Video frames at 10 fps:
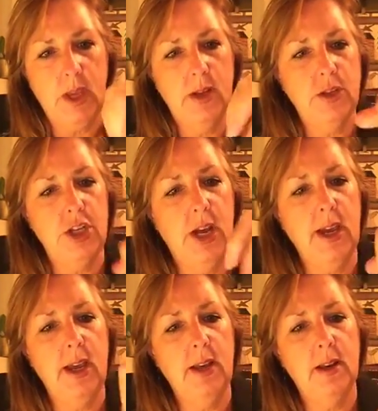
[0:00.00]

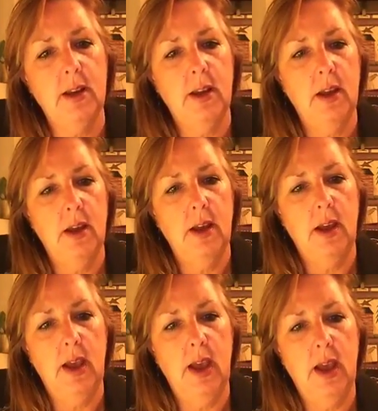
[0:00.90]
check it,
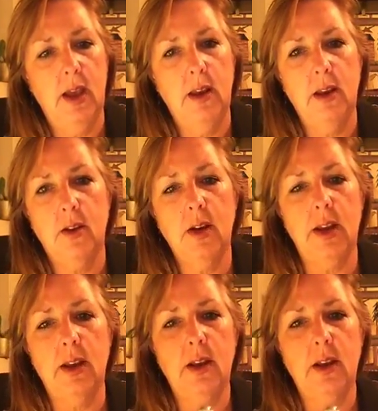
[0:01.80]
and good.